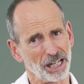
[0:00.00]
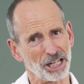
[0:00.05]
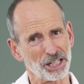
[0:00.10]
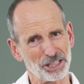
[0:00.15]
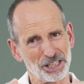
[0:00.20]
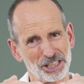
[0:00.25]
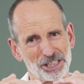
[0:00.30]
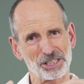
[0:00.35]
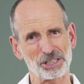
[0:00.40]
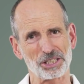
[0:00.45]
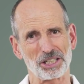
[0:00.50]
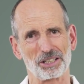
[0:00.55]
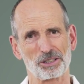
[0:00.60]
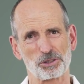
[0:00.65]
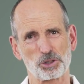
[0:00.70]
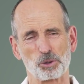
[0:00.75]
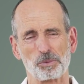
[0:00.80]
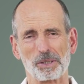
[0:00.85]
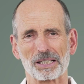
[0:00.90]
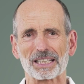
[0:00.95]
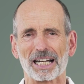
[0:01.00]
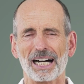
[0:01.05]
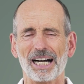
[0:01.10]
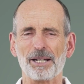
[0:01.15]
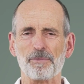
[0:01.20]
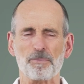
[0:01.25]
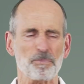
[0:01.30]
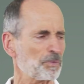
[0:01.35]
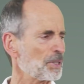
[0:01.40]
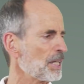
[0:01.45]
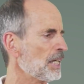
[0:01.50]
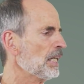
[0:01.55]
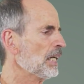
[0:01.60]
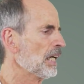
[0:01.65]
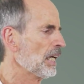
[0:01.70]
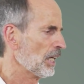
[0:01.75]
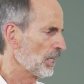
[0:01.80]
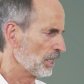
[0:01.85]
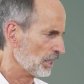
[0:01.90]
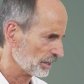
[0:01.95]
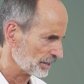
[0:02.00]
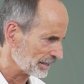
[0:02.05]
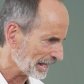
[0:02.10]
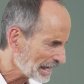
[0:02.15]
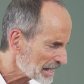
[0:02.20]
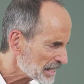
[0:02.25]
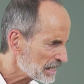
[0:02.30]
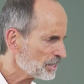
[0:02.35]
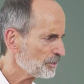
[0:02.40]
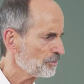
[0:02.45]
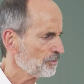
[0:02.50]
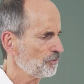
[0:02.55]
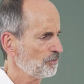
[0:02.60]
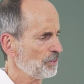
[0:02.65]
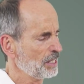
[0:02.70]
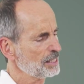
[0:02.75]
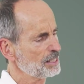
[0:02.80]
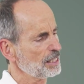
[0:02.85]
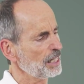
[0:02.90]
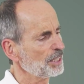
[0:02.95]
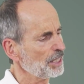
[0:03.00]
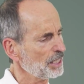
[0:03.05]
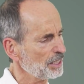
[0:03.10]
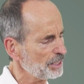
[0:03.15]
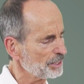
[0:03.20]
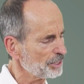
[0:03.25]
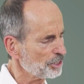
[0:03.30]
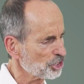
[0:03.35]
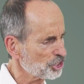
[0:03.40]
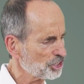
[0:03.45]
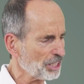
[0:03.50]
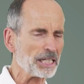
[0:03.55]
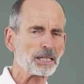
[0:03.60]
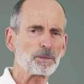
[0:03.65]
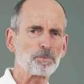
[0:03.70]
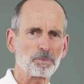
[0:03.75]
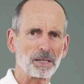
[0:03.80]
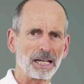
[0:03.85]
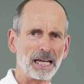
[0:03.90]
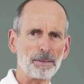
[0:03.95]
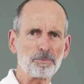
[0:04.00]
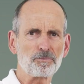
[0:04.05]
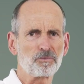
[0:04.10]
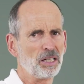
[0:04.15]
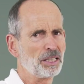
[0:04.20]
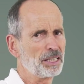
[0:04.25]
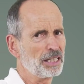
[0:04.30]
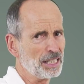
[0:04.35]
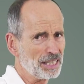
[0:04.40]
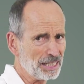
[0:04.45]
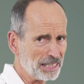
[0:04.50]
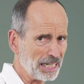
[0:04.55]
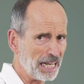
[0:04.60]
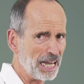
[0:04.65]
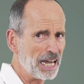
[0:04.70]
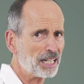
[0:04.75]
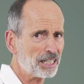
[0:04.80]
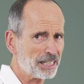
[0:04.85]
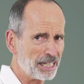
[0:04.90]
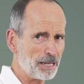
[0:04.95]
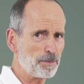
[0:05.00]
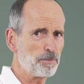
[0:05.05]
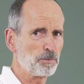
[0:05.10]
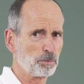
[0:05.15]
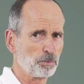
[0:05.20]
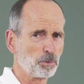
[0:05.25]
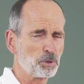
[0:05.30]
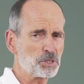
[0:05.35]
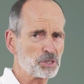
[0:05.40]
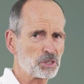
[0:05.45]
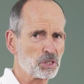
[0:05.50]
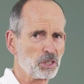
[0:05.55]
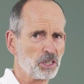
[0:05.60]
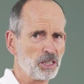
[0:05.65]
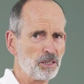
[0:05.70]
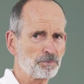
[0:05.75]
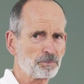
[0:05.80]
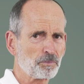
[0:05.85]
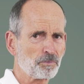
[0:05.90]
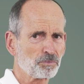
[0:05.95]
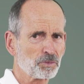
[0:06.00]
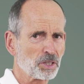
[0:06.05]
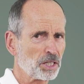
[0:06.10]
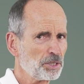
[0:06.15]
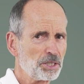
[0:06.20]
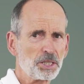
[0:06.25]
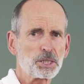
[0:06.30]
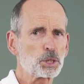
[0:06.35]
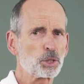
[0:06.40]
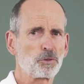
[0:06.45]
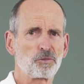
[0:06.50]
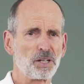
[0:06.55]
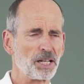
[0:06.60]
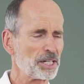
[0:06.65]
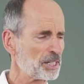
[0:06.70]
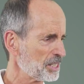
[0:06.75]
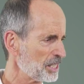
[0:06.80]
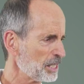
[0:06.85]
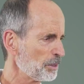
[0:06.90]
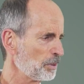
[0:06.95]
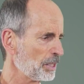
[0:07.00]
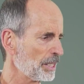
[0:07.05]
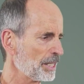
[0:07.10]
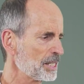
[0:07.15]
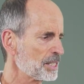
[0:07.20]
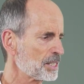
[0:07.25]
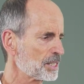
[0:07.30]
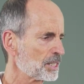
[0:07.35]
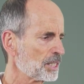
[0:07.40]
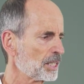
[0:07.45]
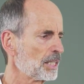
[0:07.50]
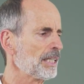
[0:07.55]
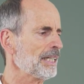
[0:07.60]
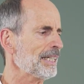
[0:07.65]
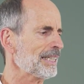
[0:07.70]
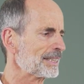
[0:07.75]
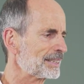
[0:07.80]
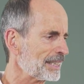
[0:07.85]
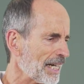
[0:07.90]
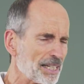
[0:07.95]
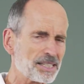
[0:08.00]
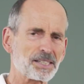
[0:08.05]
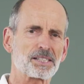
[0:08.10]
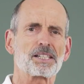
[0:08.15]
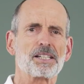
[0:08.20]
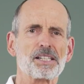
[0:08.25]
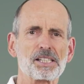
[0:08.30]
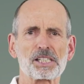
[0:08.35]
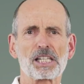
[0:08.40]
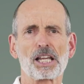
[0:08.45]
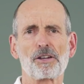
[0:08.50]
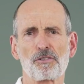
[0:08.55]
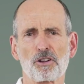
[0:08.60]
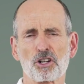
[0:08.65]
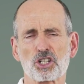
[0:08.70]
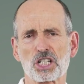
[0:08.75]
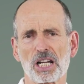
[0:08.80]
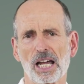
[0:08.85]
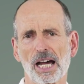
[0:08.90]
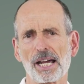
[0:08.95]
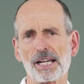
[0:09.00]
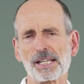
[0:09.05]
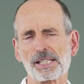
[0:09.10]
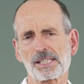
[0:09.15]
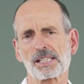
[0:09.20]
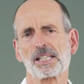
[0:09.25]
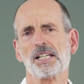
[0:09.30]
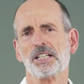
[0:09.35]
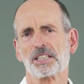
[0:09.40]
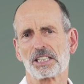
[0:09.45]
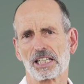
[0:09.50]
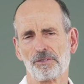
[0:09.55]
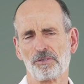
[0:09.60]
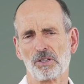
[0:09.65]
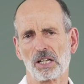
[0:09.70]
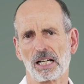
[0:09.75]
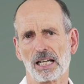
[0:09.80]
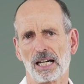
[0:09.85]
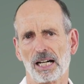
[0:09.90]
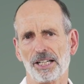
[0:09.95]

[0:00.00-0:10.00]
To exaggerate this metaphor a bit, the jammed up energy there, because the muscle here is not flexible enough to yield, causes wear and tear.